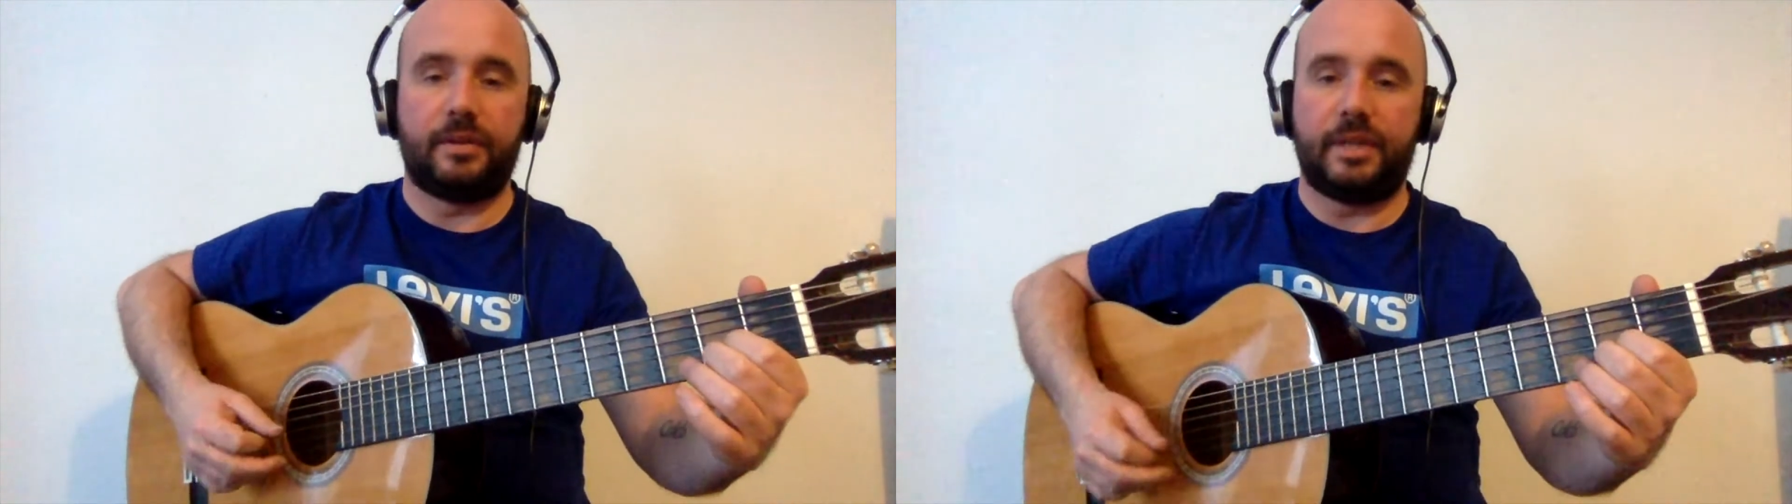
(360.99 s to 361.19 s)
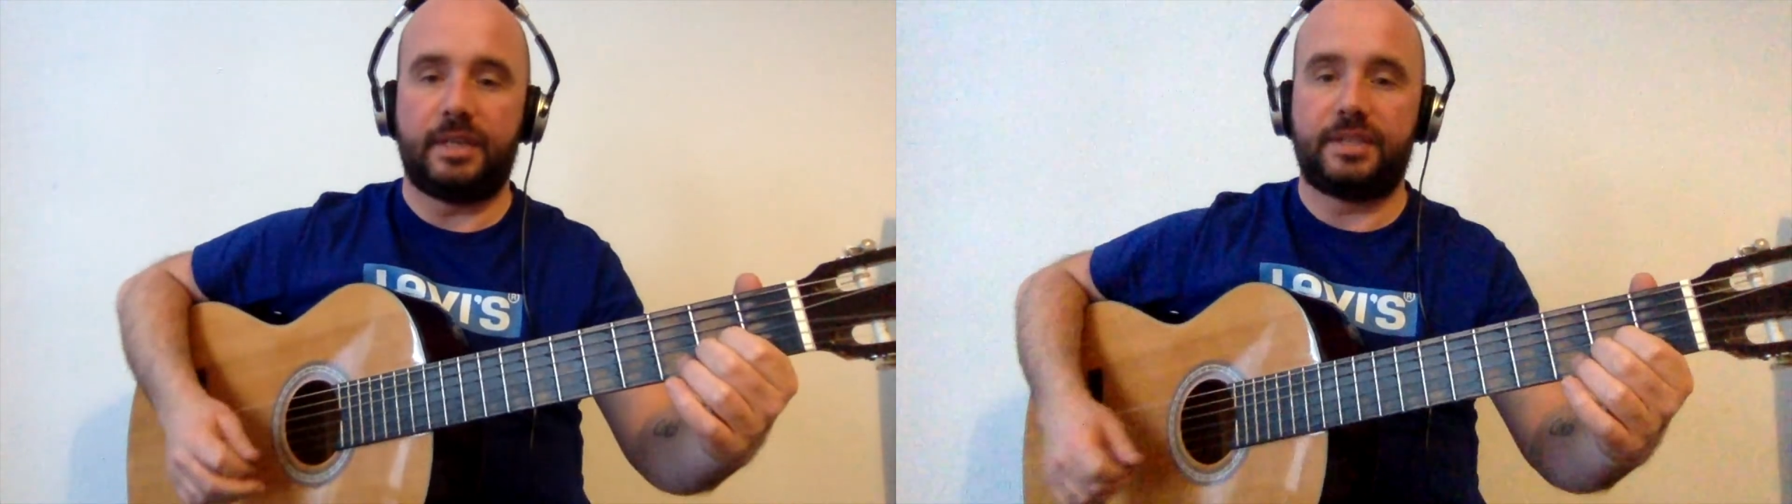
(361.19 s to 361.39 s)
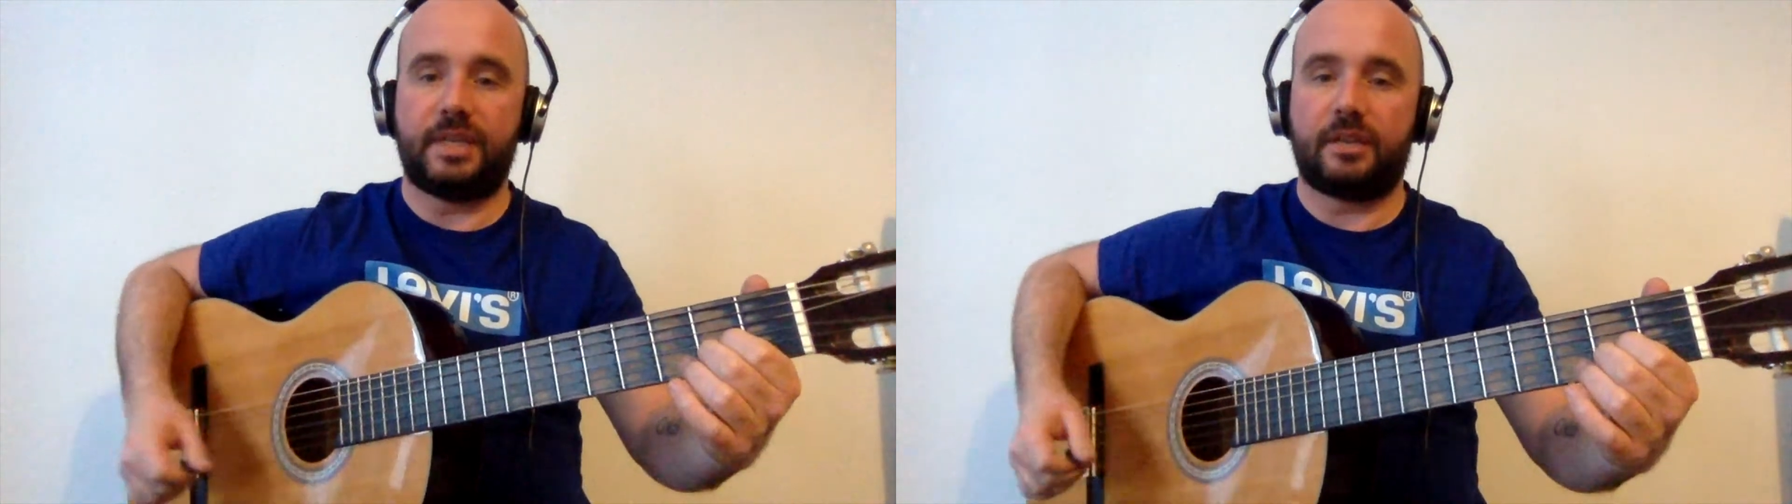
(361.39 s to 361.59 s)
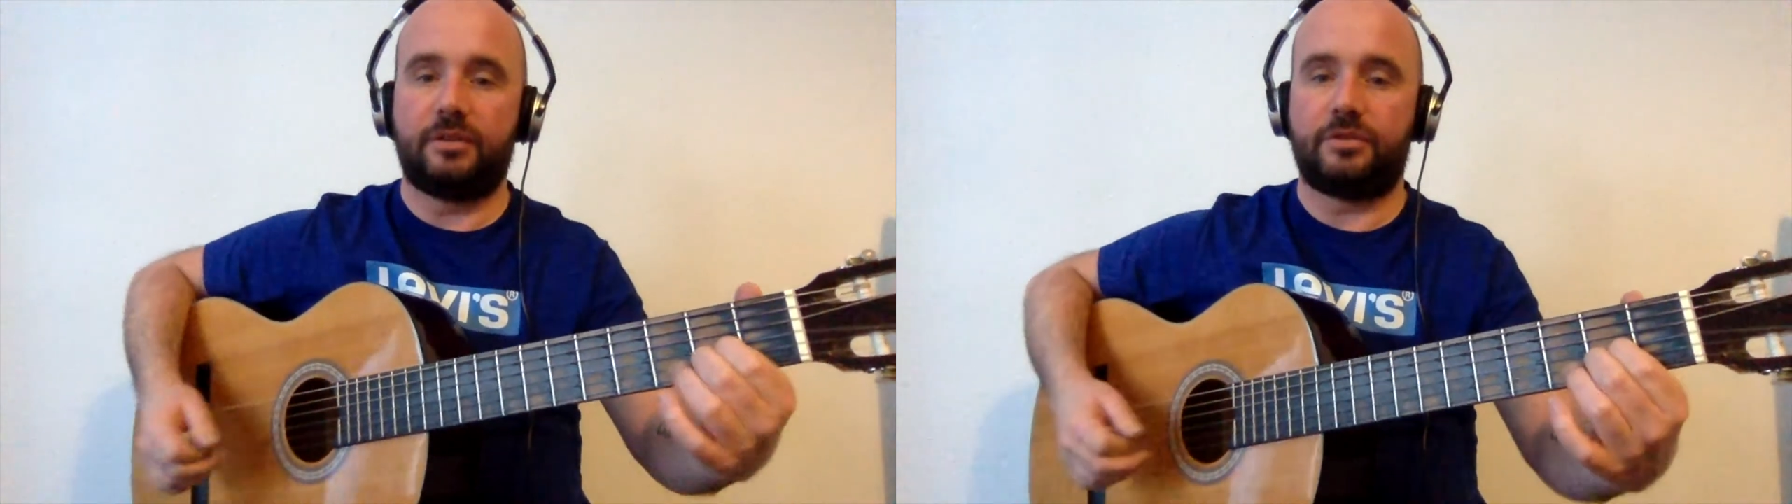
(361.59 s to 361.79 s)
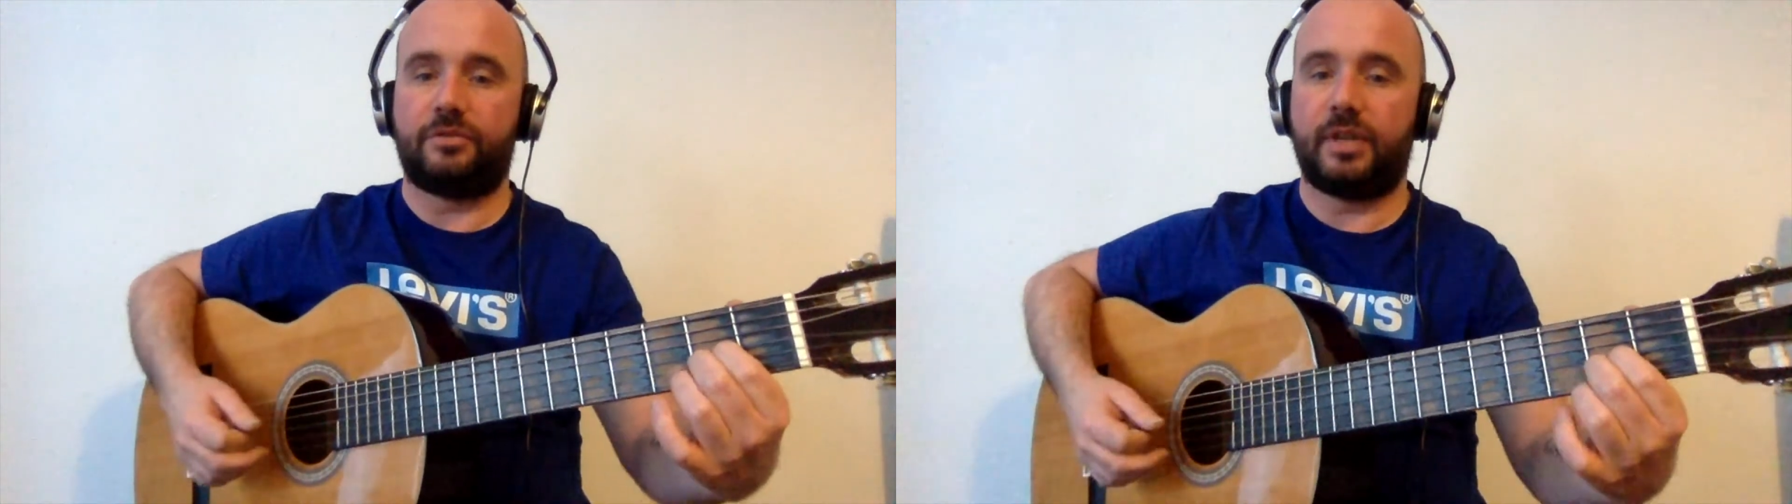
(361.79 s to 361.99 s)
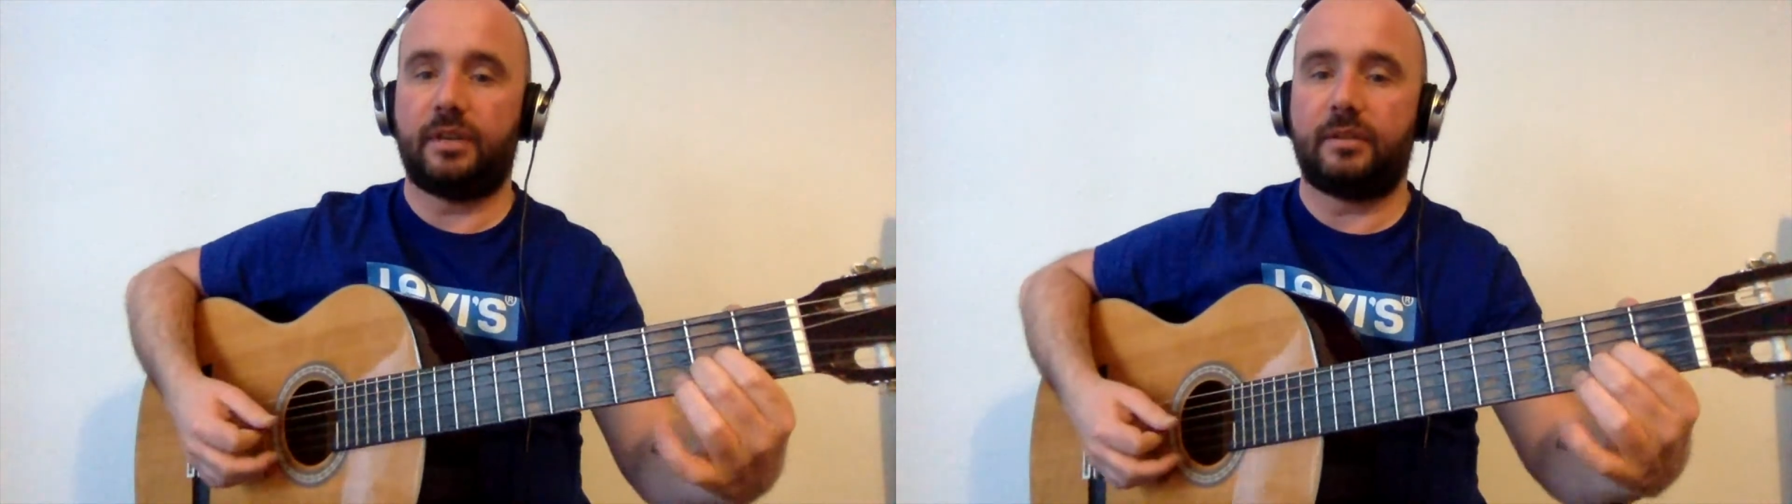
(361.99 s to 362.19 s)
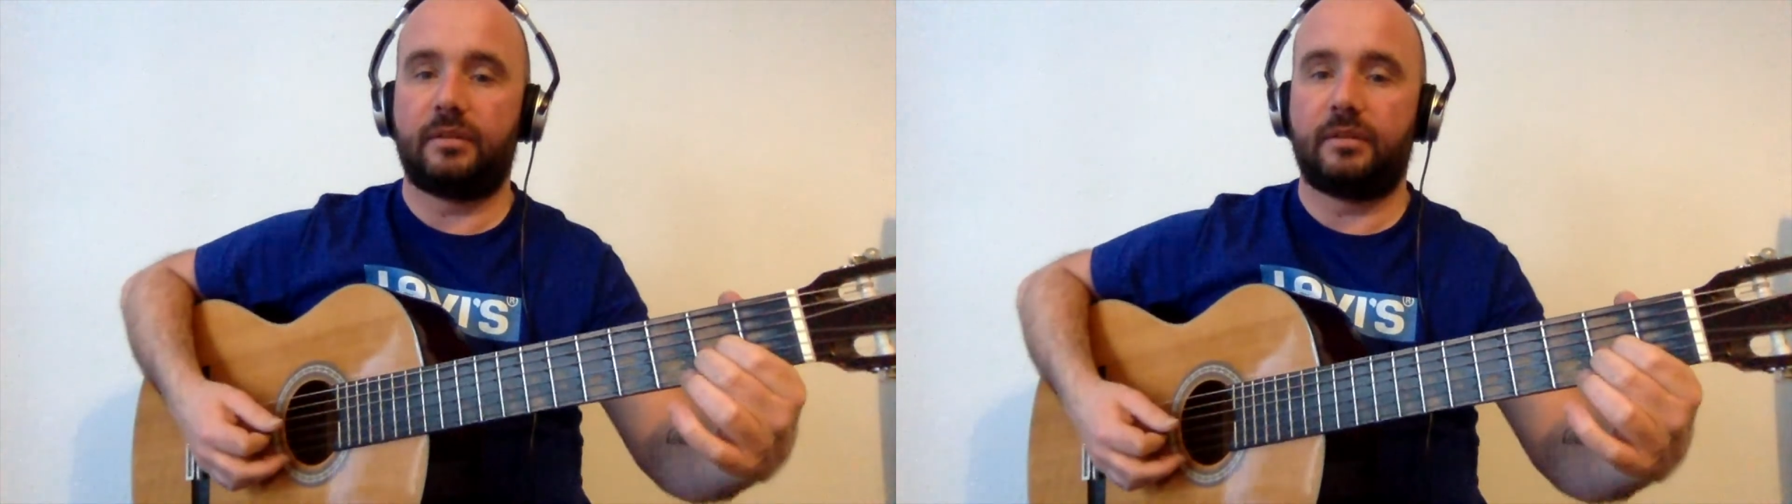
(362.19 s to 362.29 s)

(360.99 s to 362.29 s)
the second string,